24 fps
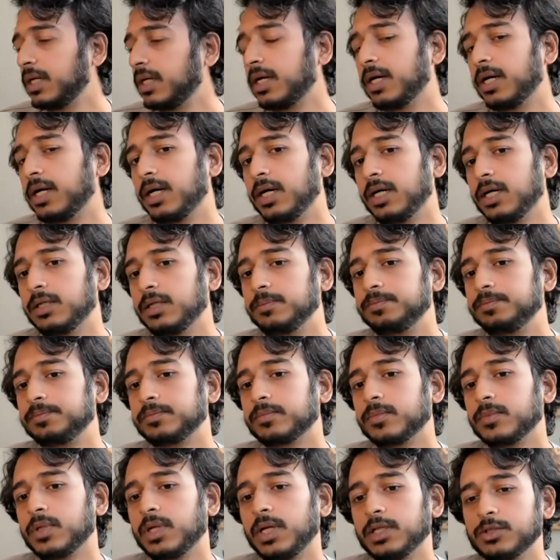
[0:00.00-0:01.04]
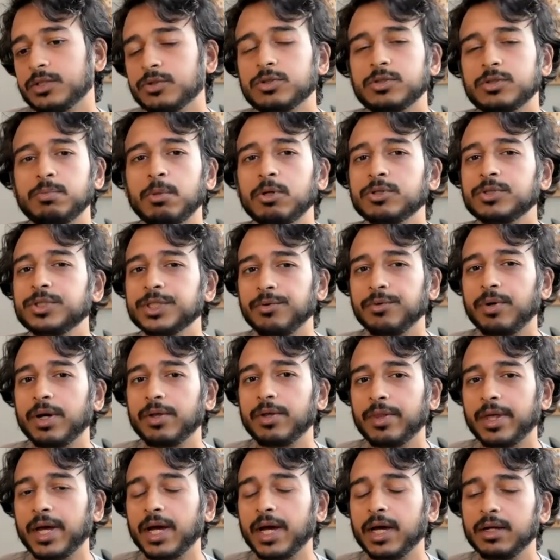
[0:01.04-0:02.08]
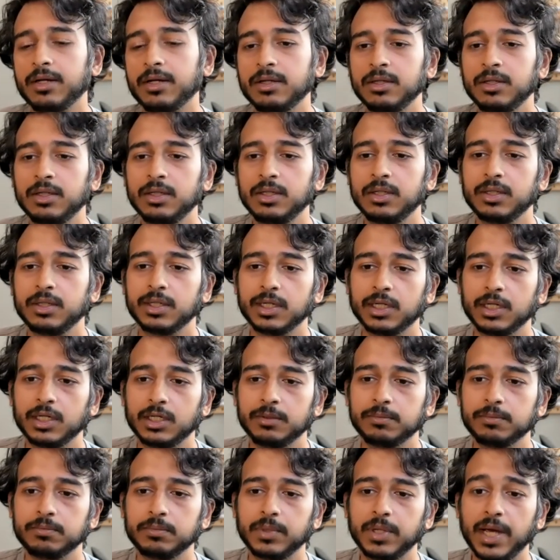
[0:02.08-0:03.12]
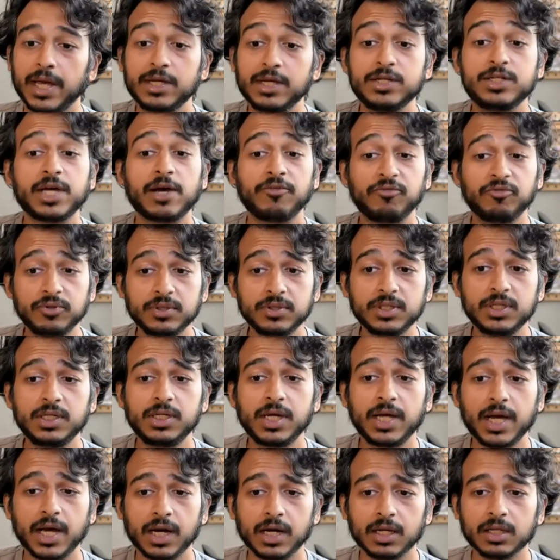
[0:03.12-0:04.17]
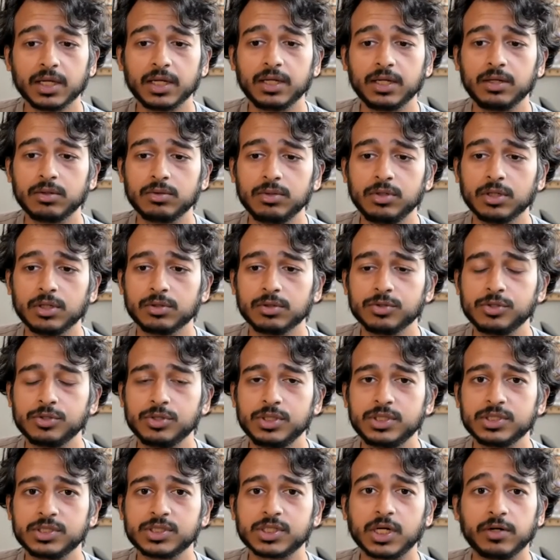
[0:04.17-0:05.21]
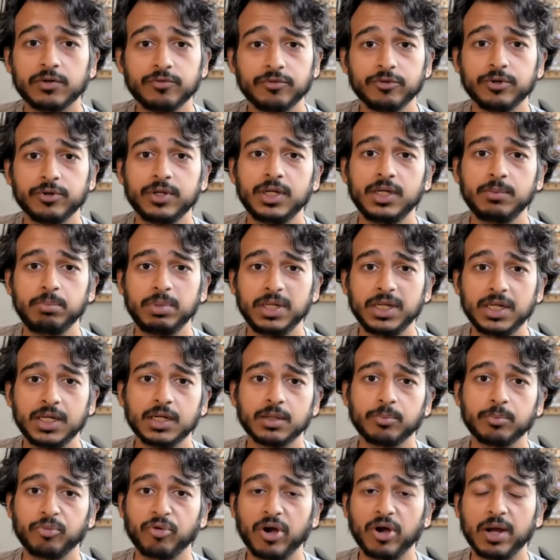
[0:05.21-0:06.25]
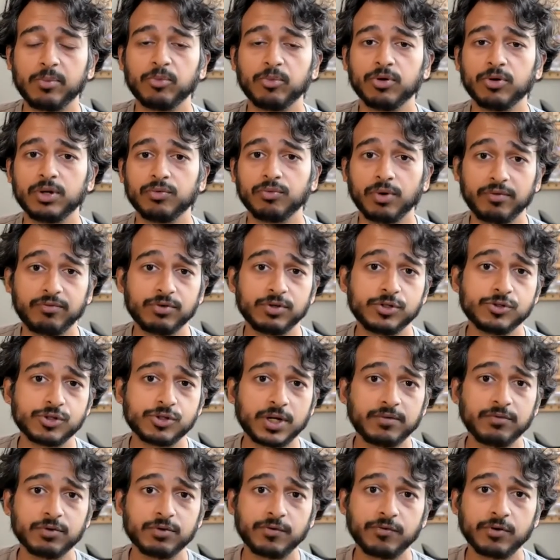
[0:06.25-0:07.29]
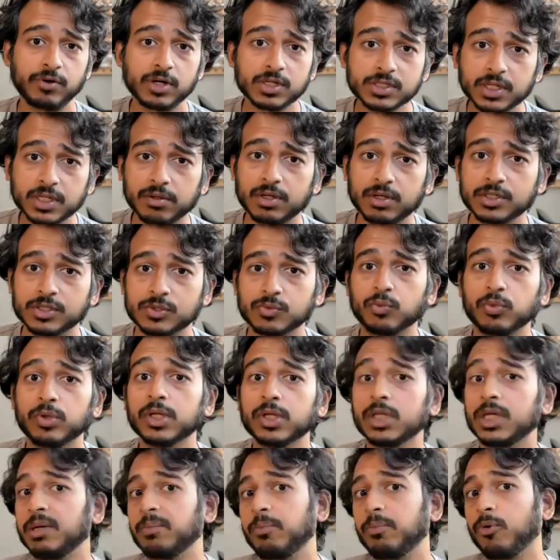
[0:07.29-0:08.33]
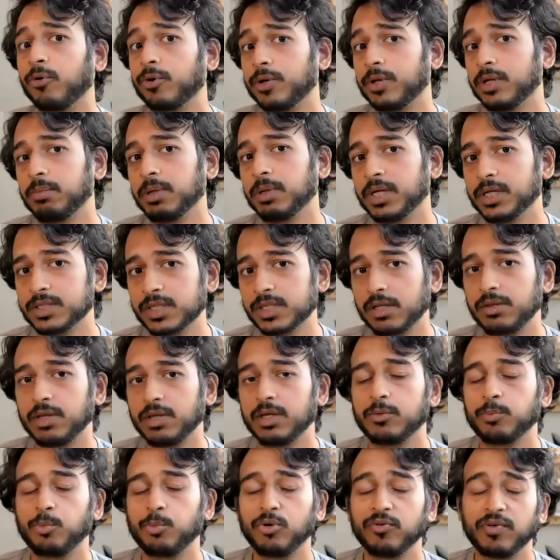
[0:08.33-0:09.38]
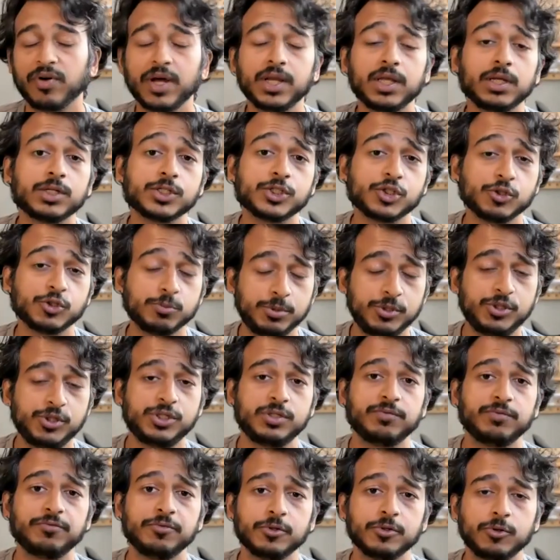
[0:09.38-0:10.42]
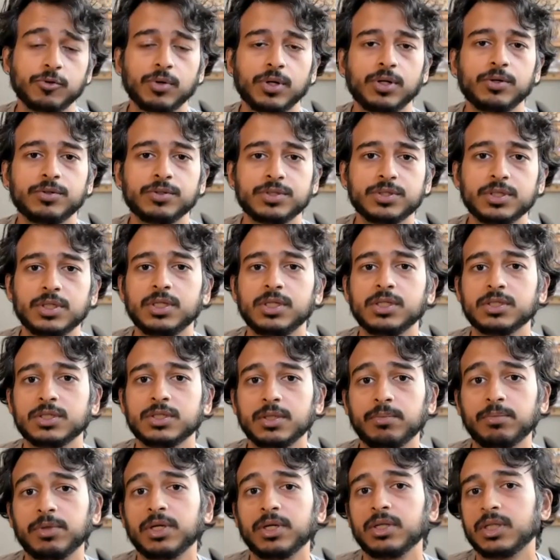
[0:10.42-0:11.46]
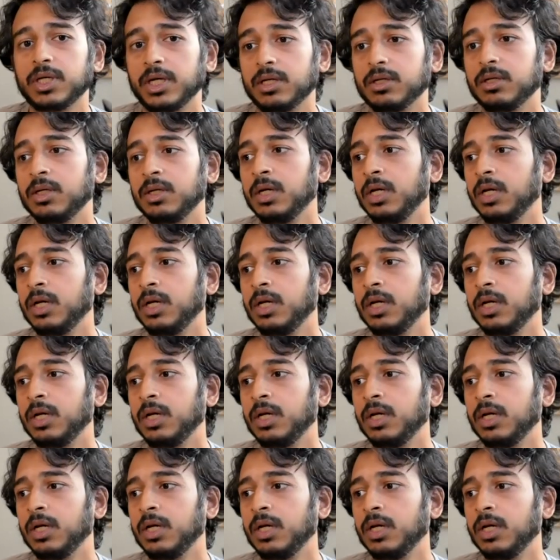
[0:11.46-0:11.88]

And so it's mostly around that. And definitely, yeah, discovery being a primary revenue driver for us, I think is really important, because I think providing distribution for creators is something that